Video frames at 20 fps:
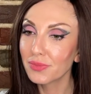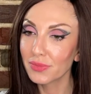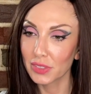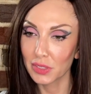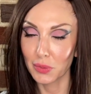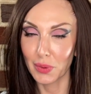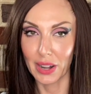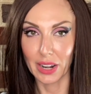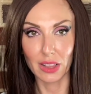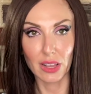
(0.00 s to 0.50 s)

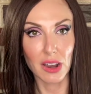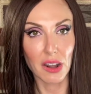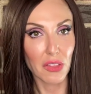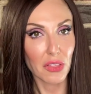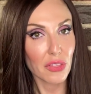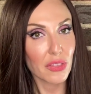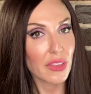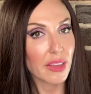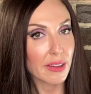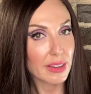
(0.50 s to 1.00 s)
We had a lot of
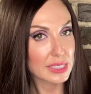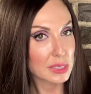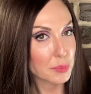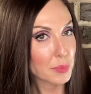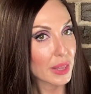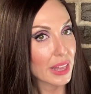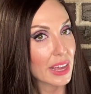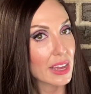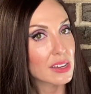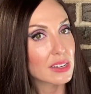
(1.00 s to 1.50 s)
things
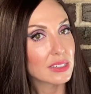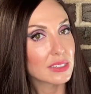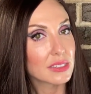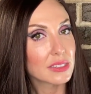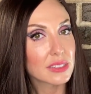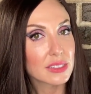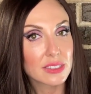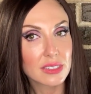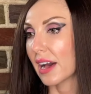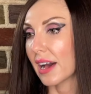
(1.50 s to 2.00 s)

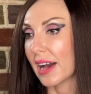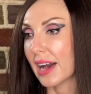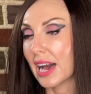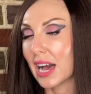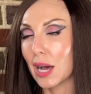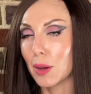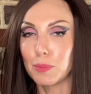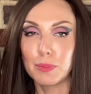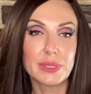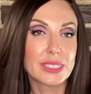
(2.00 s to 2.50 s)
planned,
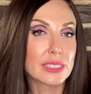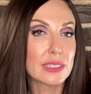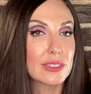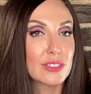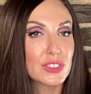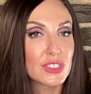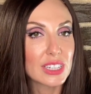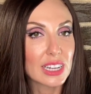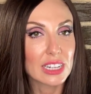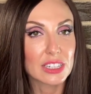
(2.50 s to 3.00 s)
apps
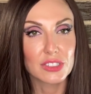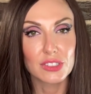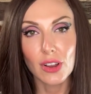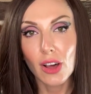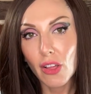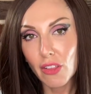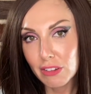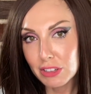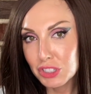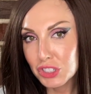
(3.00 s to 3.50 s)
and
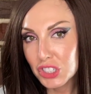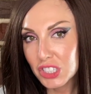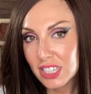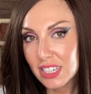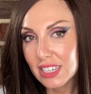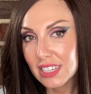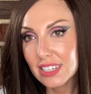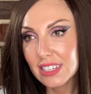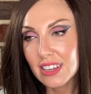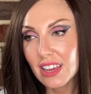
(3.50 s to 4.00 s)

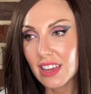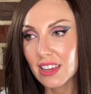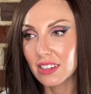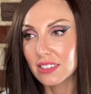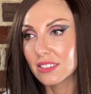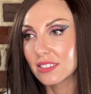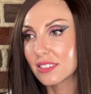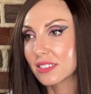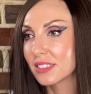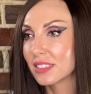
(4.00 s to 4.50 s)
technology
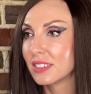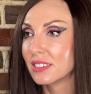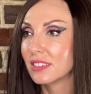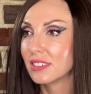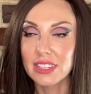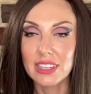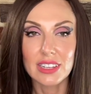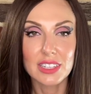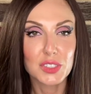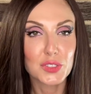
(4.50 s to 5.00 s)
and
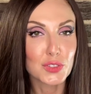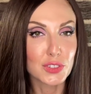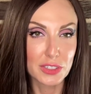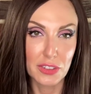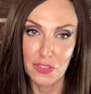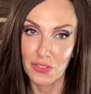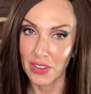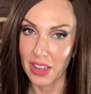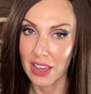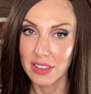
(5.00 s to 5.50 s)
things for the
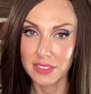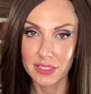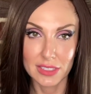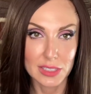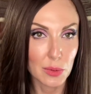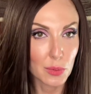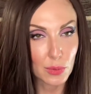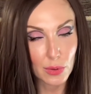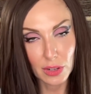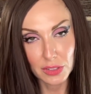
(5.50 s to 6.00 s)
fans
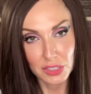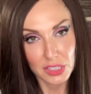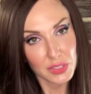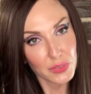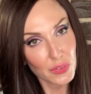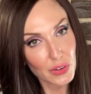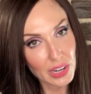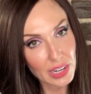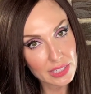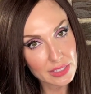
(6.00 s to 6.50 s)
that were all
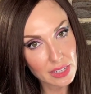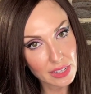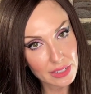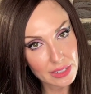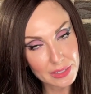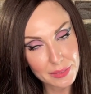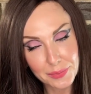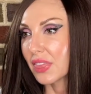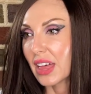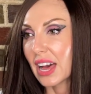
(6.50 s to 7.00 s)
just very
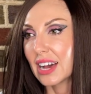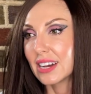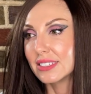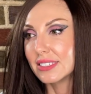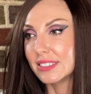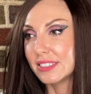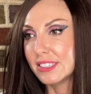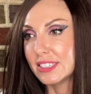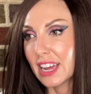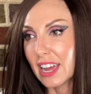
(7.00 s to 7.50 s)
exciting.
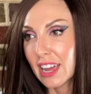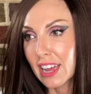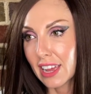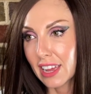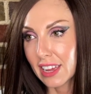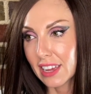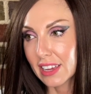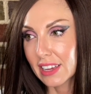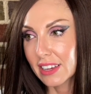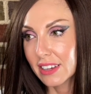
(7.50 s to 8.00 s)
That
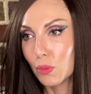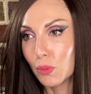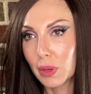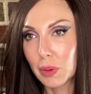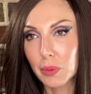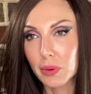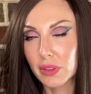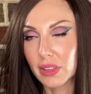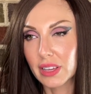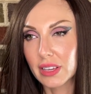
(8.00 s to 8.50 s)
day, we
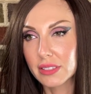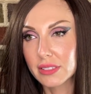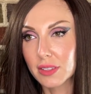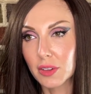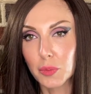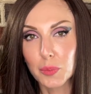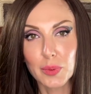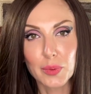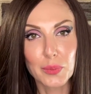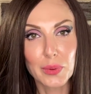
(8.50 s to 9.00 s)
were like,
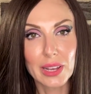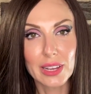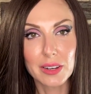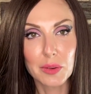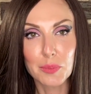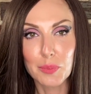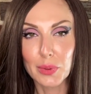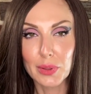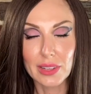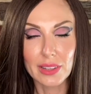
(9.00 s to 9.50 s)
we had
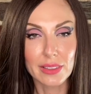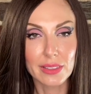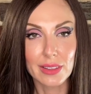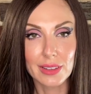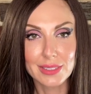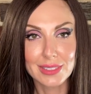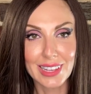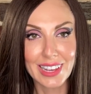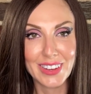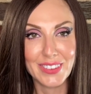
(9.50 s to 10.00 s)
a million
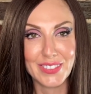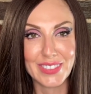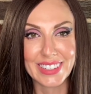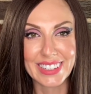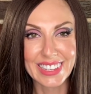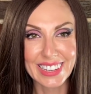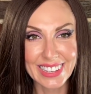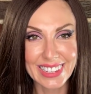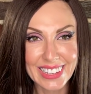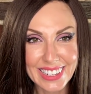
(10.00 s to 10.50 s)
things
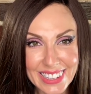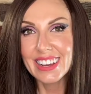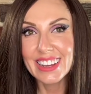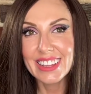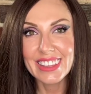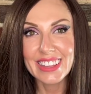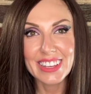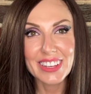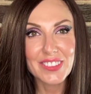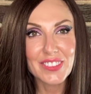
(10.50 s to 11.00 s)
happening.
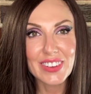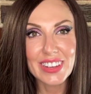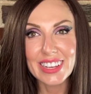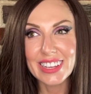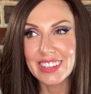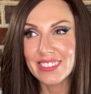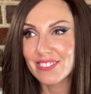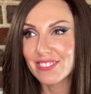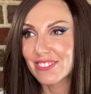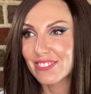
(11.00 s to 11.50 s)

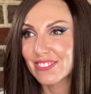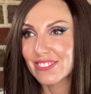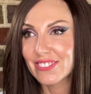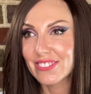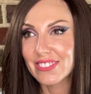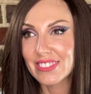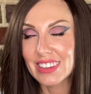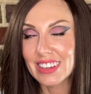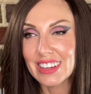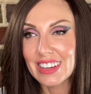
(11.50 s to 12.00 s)

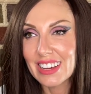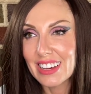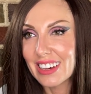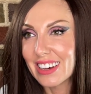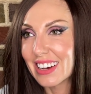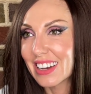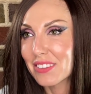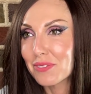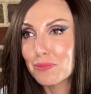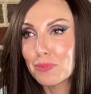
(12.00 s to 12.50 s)

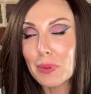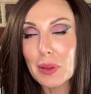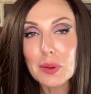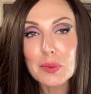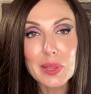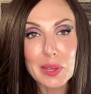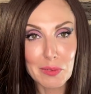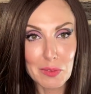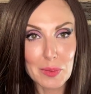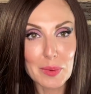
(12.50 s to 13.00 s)
I
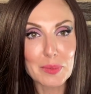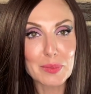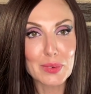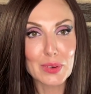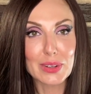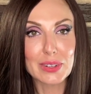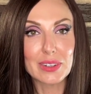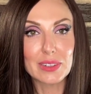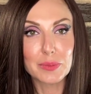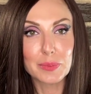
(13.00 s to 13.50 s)
barely
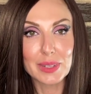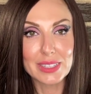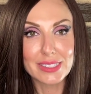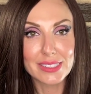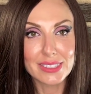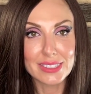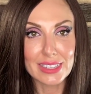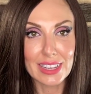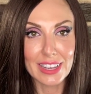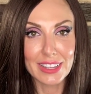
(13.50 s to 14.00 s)
remember it all
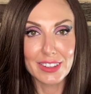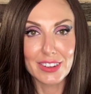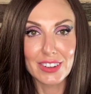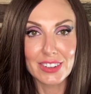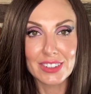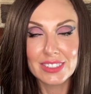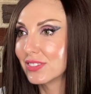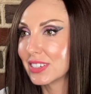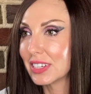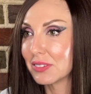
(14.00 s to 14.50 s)
blends
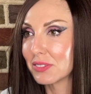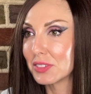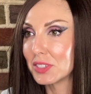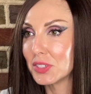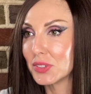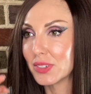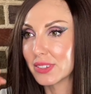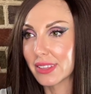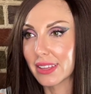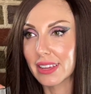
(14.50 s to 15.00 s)
together. We were
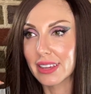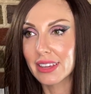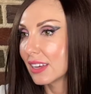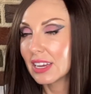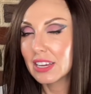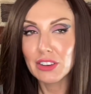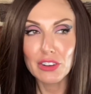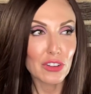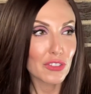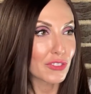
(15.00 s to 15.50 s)
doing like
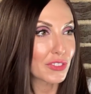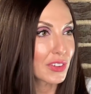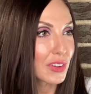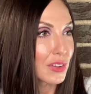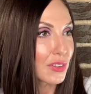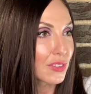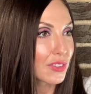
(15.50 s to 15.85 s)
interview,